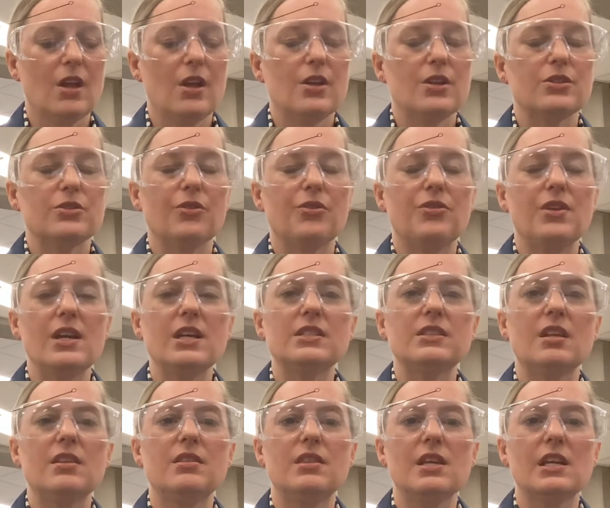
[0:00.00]
So things
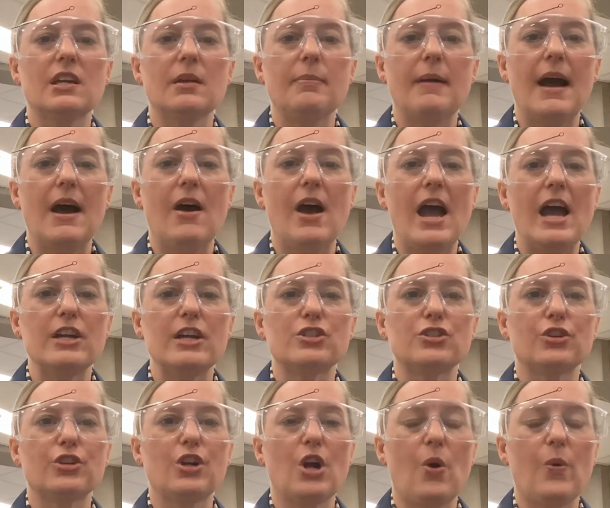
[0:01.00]
to think about as
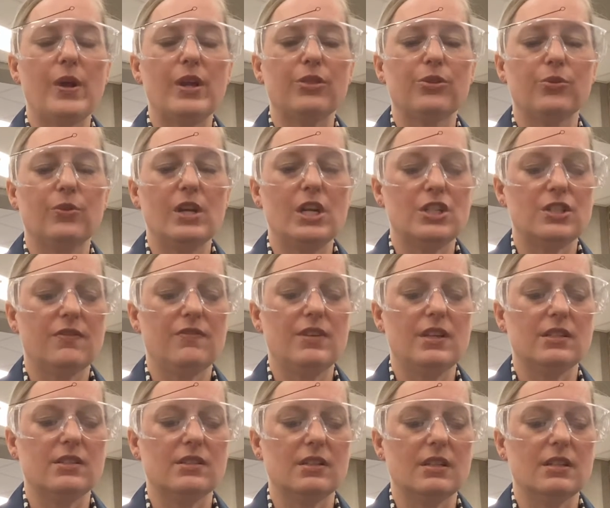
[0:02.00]
you're going through each of
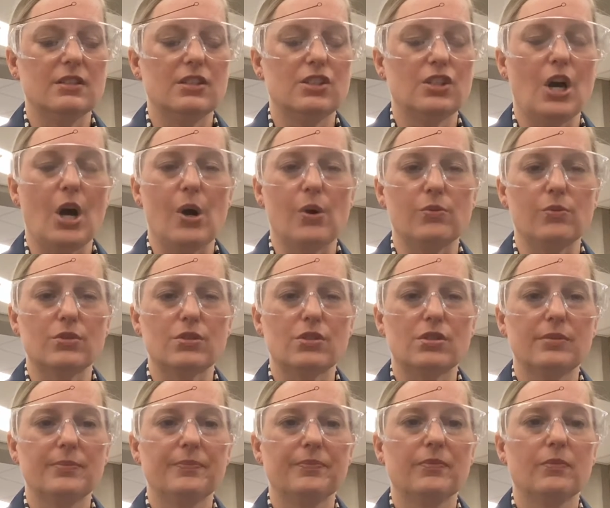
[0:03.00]
these
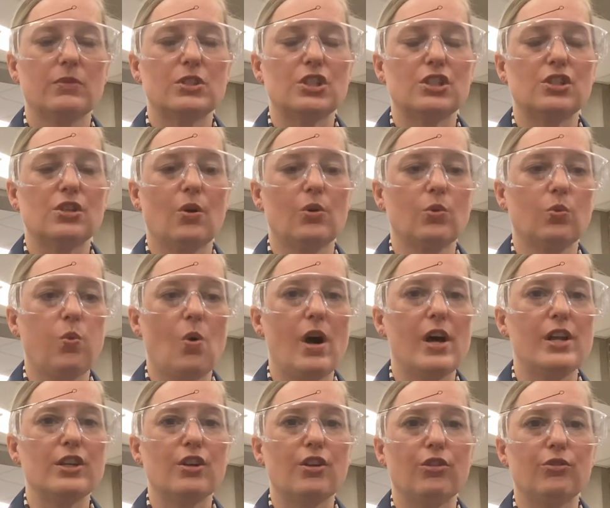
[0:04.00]
zones, which is zone
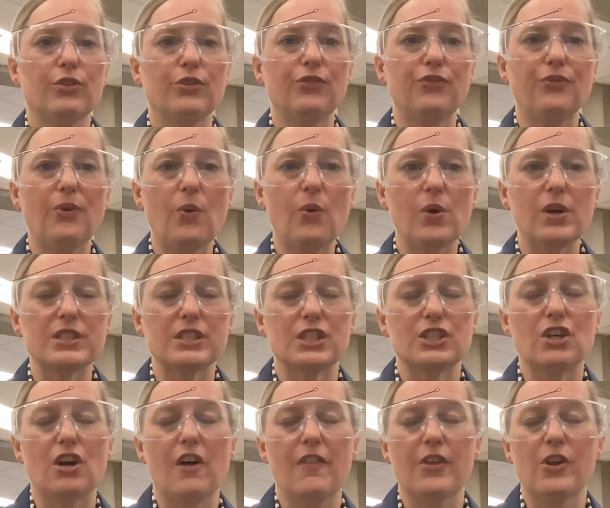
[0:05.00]
1 through 4, because it's
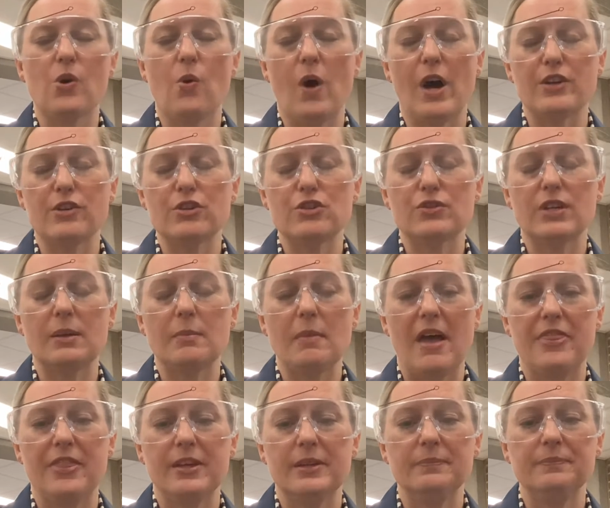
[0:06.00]
called the quadrant streak
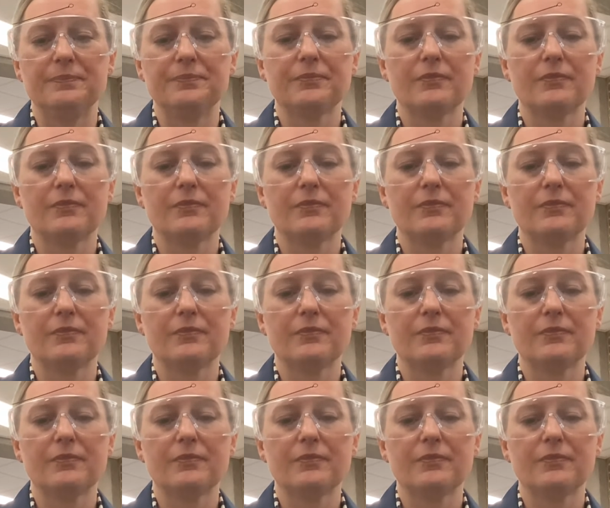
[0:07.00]
method.